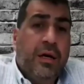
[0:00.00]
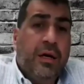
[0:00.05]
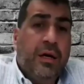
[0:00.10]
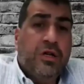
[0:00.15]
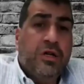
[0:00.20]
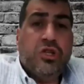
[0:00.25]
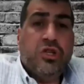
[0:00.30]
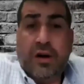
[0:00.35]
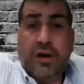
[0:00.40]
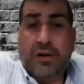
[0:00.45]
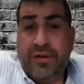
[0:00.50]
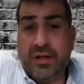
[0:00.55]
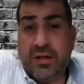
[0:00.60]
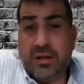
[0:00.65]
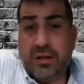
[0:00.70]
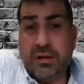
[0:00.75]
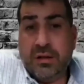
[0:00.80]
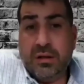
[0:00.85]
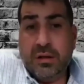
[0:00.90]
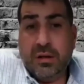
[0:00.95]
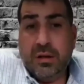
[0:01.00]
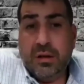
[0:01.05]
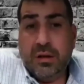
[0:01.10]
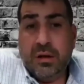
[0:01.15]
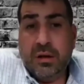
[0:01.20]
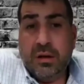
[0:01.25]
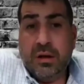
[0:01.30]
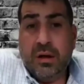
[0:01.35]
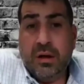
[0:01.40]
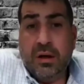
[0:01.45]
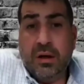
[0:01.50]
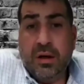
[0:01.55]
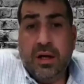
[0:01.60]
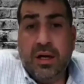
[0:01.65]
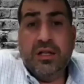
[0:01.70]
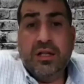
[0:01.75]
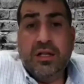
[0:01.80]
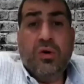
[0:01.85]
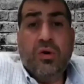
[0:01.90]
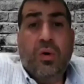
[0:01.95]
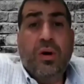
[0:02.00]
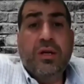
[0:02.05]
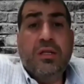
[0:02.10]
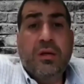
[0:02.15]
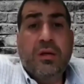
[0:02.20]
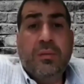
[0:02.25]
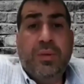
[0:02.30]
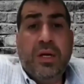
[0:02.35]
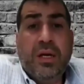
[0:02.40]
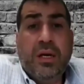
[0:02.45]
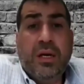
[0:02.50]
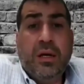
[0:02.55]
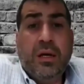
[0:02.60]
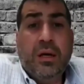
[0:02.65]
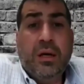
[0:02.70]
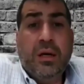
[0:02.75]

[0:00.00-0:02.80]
service is going to be